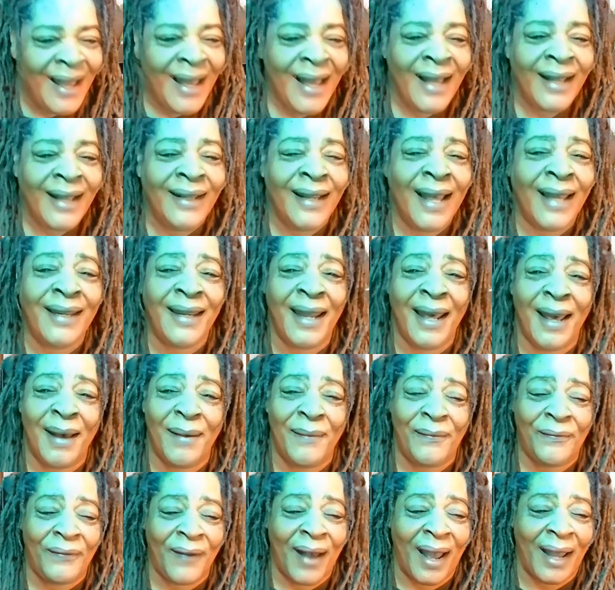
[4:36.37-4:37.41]
that damn
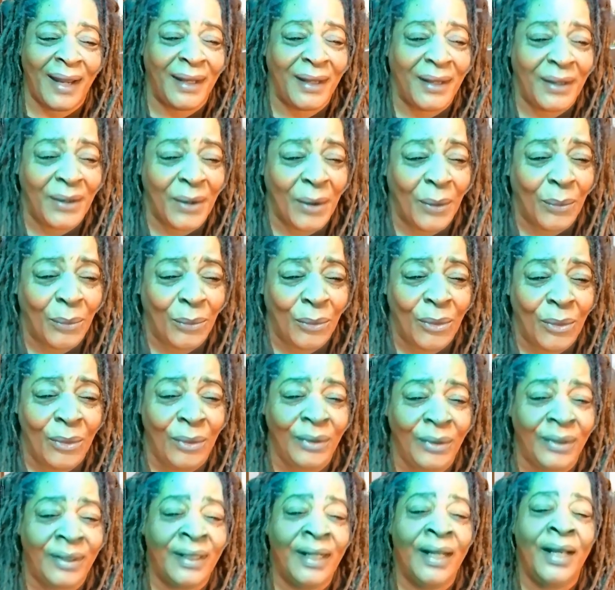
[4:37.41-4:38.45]
finding your
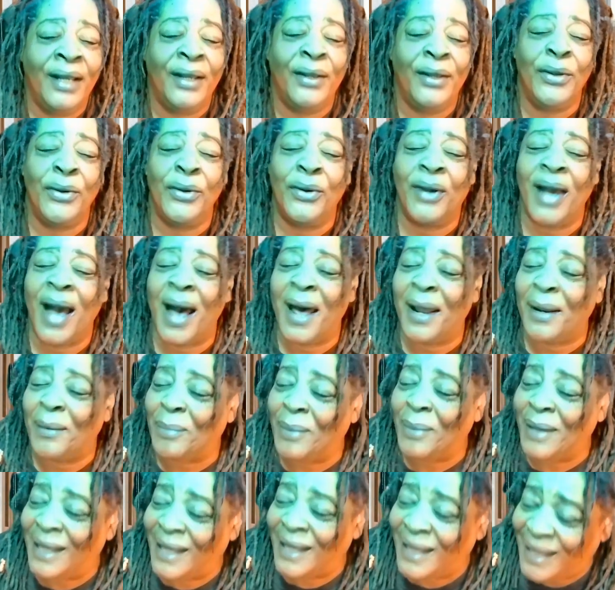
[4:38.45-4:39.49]
roots. You gotta
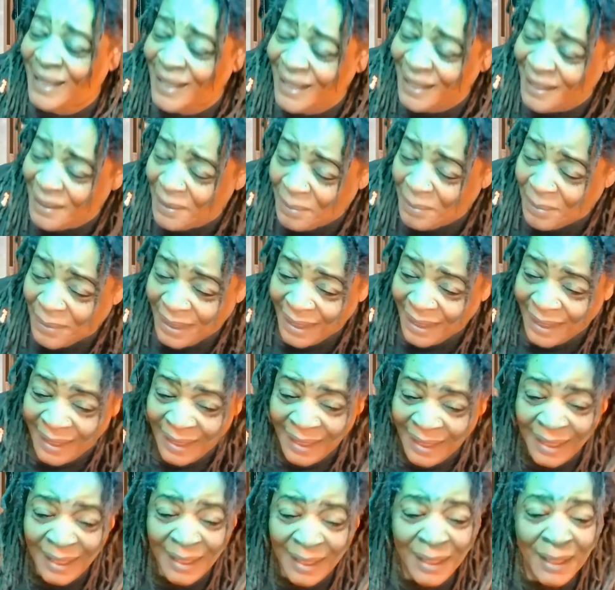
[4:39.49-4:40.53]
be kidding me.
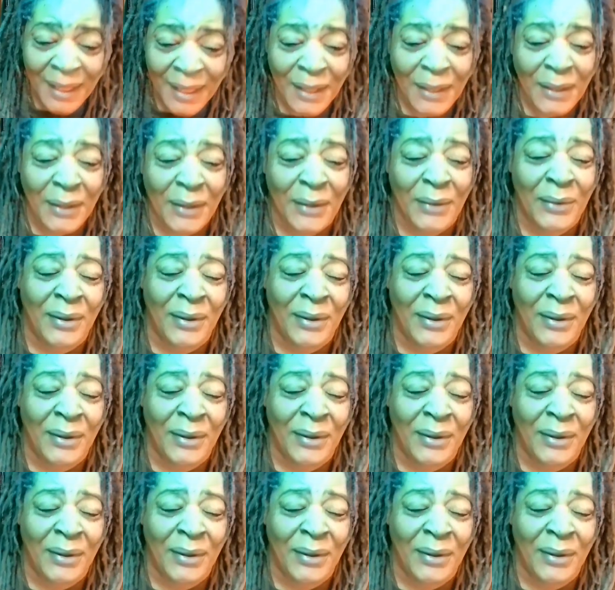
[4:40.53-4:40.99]
You